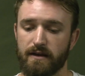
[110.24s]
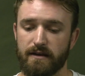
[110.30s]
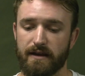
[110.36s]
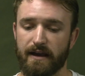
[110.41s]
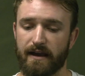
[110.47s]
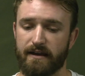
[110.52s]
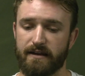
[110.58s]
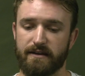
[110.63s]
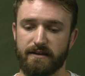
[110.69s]

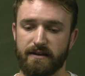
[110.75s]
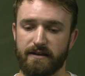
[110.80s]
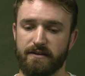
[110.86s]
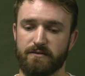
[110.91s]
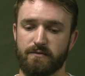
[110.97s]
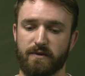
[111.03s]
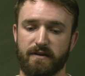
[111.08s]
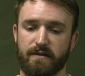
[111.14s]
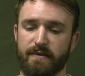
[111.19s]
Yeah,
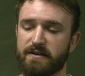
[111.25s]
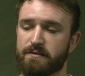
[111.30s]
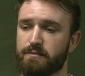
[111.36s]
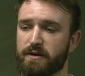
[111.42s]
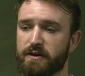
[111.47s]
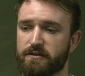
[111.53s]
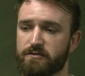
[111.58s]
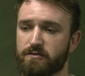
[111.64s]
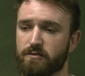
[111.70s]
he's one of the best
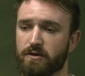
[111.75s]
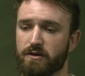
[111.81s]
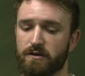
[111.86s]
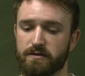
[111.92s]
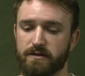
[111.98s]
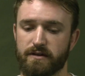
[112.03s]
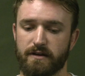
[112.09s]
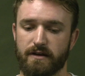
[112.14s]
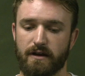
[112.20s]
players in the
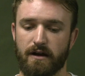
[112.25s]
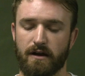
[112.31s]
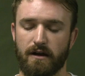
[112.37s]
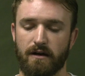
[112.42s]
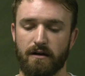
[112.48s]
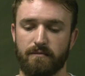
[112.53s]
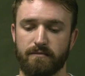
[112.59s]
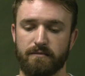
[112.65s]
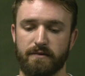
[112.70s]
world.
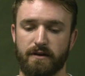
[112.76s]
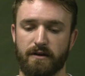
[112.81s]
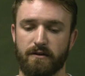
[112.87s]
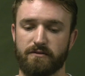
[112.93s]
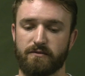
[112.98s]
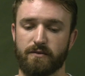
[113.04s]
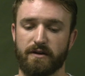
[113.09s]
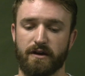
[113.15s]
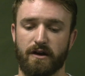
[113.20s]
You know,
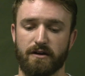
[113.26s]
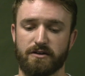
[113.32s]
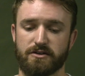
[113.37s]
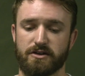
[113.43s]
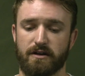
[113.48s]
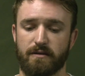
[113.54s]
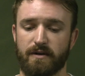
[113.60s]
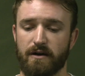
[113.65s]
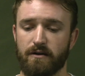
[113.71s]
it's really hard to
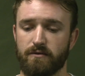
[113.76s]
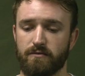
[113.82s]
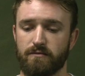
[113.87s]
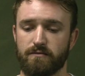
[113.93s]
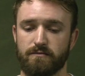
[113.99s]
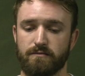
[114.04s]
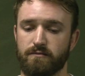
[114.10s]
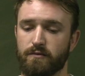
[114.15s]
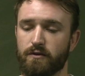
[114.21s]
shut him out.
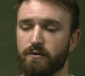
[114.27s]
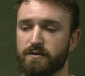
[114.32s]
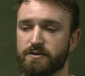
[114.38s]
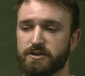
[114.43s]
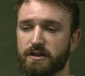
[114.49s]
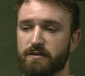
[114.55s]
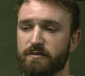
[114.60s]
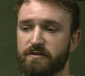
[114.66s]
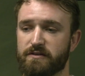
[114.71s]
Will we
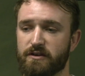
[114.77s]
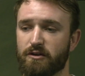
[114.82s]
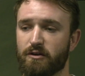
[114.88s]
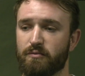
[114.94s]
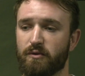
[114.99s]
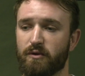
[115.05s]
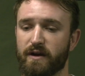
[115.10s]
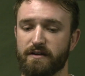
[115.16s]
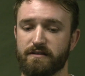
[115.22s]
shut him to 0
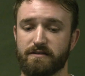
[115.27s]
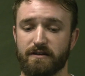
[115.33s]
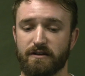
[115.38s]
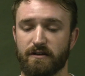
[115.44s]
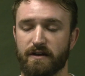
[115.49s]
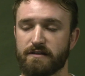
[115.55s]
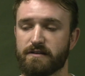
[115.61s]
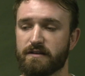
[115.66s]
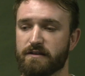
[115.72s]
points? You
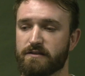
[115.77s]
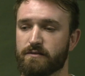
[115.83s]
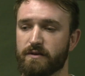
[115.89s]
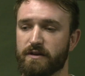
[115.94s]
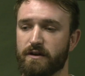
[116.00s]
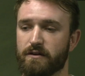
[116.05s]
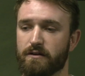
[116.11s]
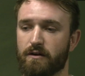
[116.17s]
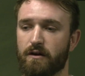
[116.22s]
know, that's a
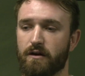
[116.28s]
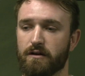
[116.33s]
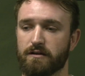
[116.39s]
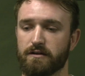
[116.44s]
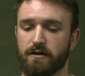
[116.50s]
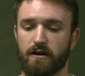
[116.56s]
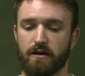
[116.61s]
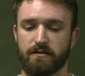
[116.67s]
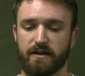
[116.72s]
really
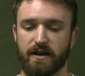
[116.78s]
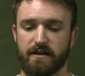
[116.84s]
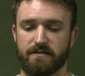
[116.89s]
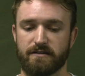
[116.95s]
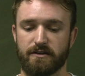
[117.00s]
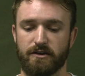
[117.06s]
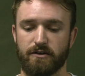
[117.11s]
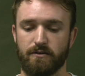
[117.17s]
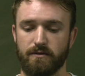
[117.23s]
hard task
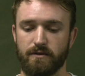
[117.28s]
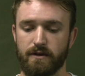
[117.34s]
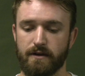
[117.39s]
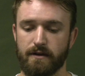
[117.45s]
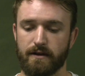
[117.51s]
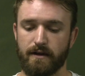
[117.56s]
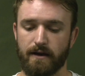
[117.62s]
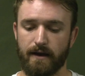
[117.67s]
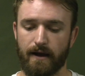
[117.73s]
to do.
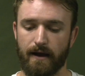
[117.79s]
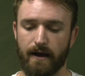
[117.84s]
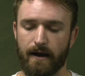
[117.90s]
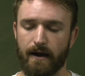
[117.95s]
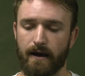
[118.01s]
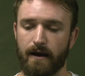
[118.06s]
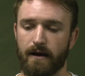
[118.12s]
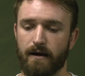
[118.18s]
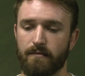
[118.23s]

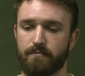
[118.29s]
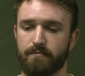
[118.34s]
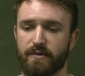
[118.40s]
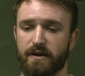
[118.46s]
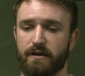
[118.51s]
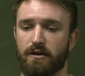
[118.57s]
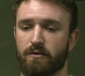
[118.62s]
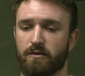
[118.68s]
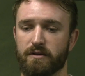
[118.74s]
But,
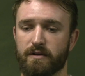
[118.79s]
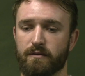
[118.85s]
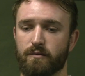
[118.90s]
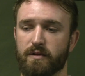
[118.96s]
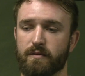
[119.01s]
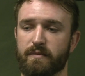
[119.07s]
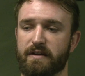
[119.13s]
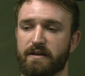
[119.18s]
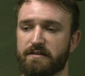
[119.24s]
you know, we're
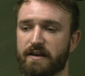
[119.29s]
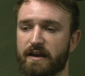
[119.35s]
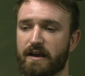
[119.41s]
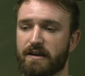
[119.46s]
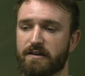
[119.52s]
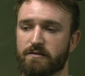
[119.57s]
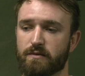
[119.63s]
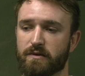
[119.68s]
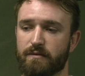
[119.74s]
gonna be in his
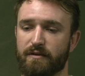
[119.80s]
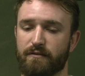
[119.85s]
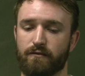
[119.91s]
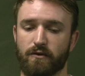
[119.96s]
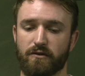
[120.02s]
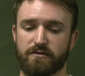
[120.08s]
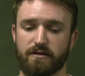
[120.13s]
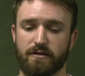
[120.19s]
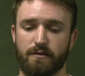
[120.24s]
hands. We're going to be
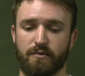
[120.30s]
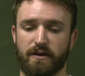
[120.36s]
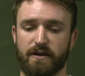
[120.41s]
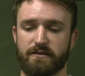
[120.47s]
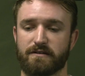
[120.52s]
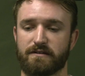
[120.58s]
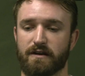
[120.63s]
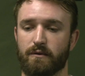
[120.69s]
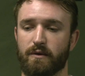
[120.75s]
forcing him to
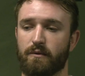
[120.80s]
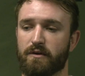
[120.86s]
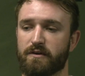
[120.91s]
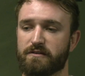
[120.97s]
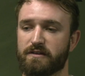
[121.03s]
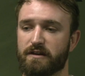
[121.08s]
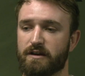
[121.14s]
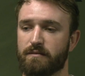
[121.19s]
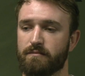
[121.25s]
places that we want
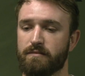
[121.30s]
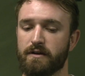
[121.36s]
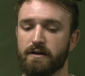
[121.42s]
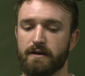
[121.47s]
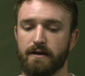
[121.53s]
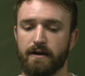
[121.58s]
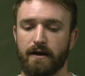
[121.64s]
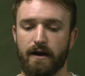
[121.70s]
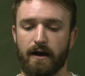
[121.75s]
to see him.
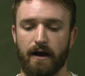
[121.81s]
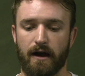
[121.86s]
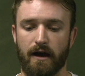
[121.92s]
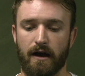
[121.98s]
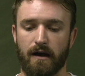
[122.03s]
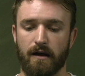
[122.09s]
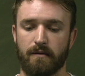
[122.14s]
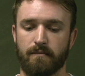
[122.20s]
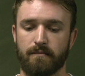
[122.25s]

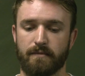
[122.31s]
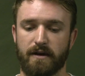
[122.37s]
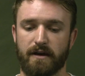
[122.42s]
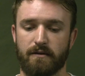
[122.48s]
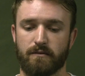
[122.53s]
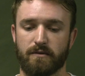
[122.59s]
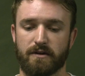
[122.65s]
And